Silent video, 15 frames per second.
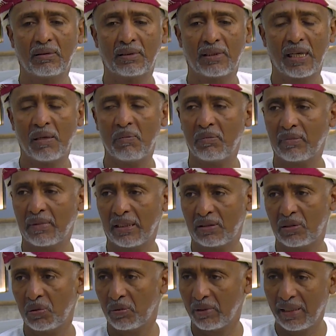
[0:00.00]
time
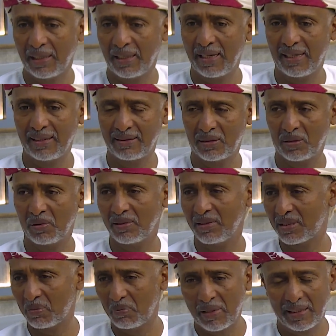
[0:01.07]
that you realize,
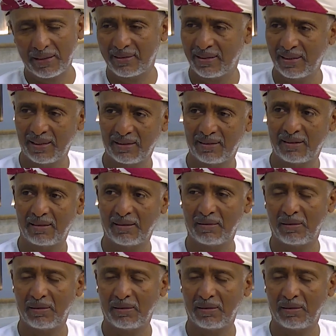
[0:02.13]
this bloodshed,